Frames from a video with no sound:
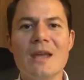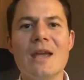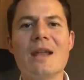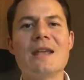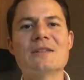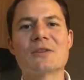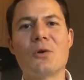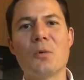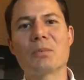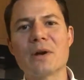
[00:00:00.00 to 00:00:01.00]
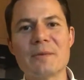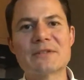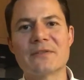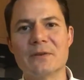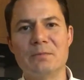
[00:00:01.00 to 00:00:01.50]
And his whole
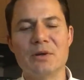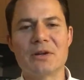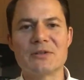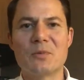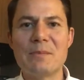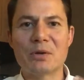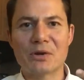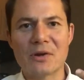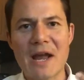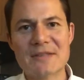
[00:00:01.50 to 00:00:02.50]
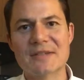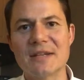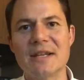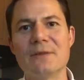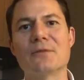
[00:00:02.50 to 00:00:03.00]
premise of the book is we
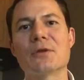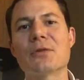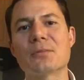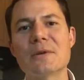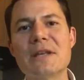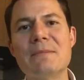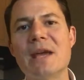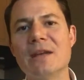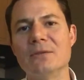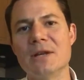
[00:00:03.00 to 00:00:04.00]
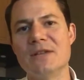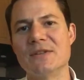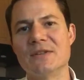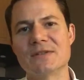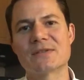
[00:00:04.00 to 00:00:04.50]
procrastinate for three main
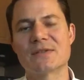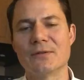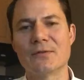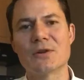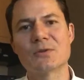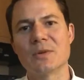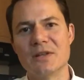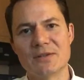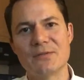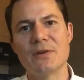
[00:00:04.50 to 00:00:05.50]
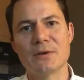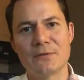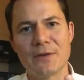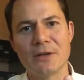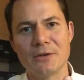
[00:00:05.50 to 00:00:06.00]
reasons. The first one is fear of
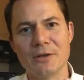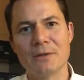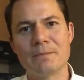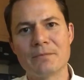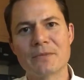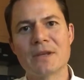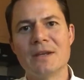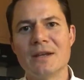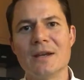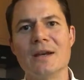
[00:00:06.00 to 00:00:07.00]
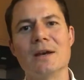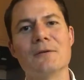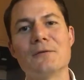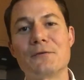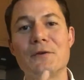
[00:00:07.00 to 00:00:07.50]
failure,
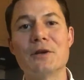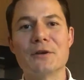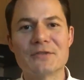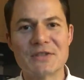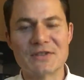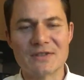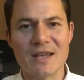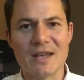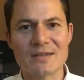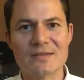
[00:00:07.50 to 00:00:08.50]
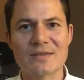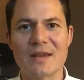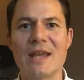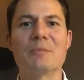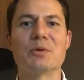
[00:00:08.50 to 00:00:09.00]
fear of success,
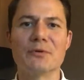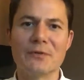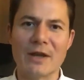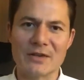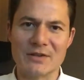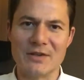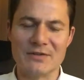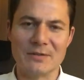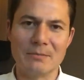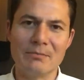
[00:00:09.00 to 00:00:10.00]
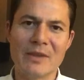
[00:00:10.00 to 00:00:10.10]
and perfectionism.